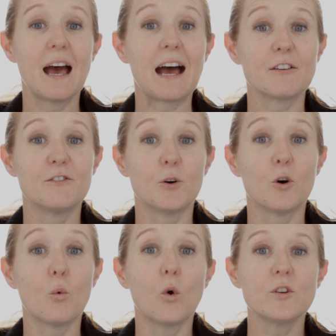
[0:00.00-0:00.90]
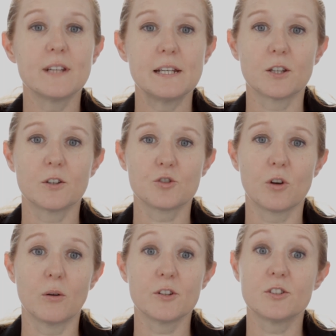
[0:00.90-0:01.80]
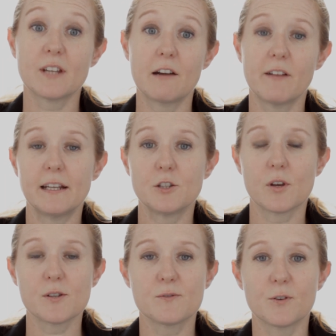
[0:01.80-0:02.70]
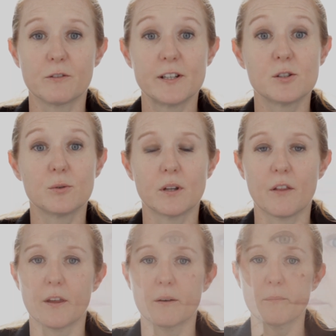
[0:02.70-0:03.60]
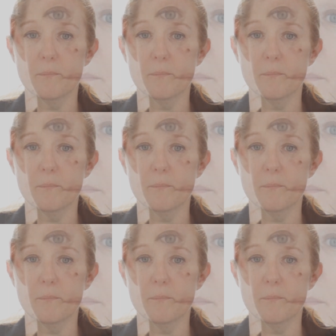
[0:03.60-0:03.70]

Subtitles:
and for one data controller to directly transfer it to another.